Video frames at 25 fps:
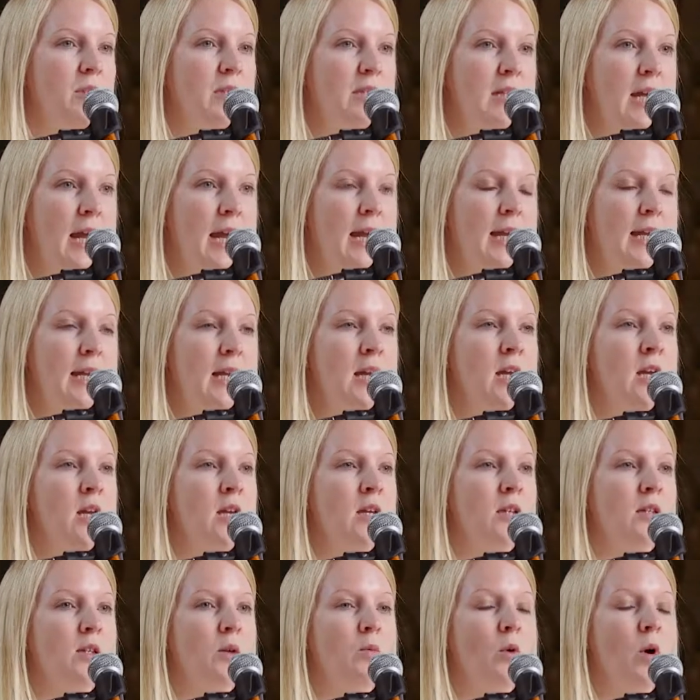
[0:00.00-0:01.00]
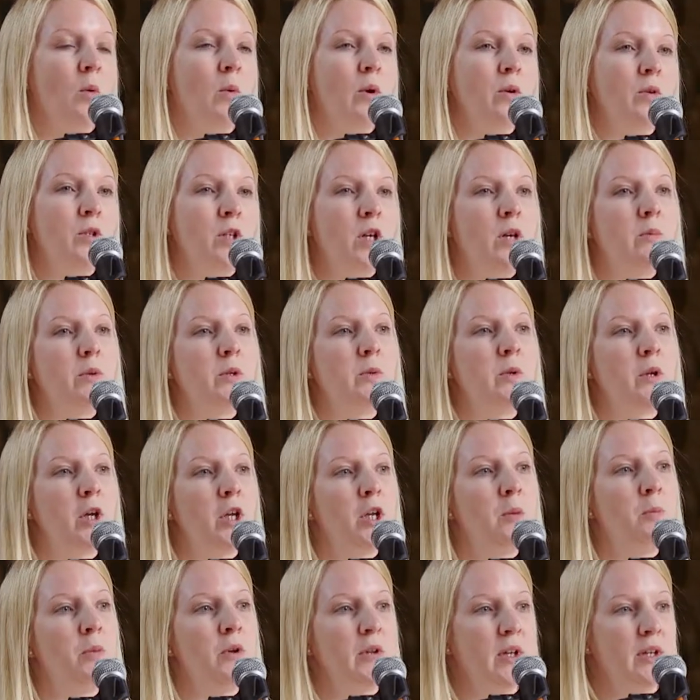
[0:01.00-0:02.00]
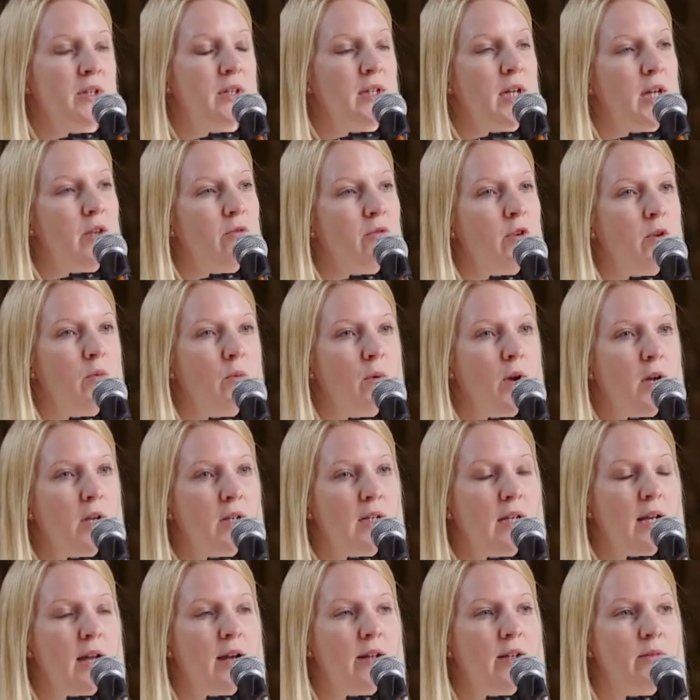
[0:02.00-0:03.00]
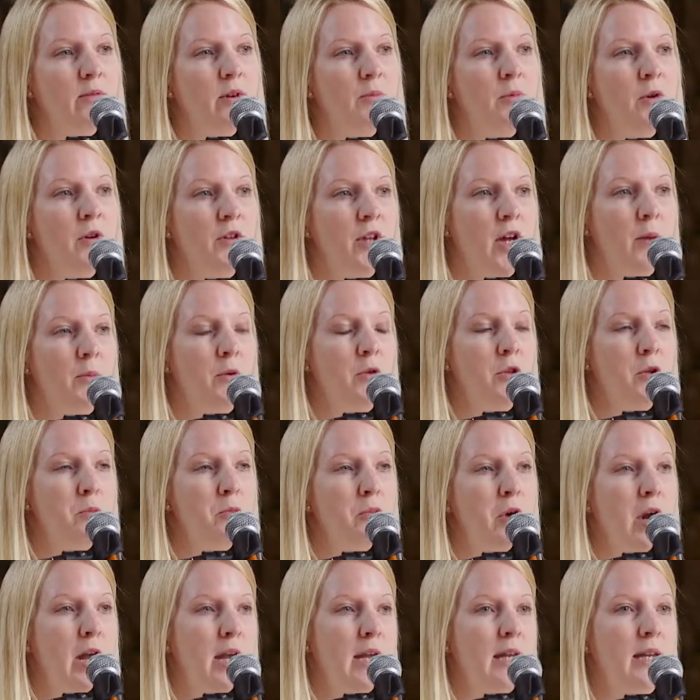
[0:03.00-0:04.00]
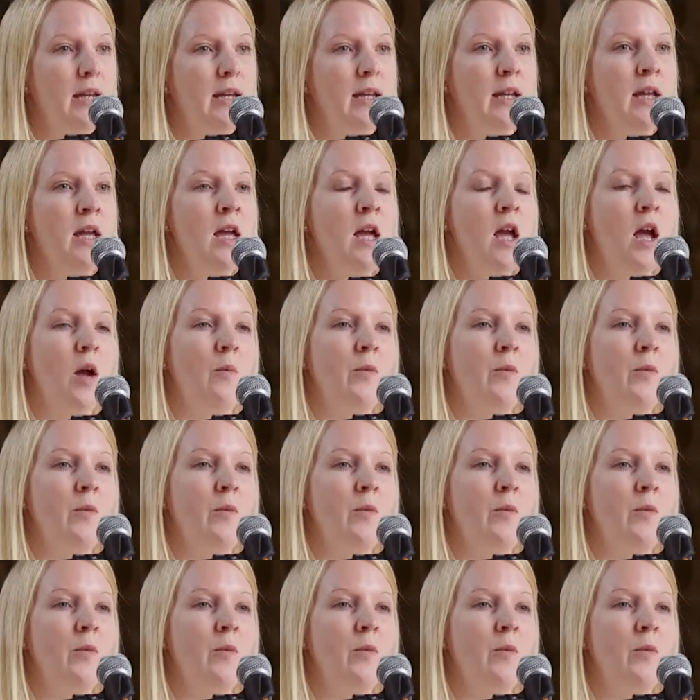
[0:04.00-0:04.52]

today. So what we'll do is we're going to put that together in a word cloud and we'll put that up on the break.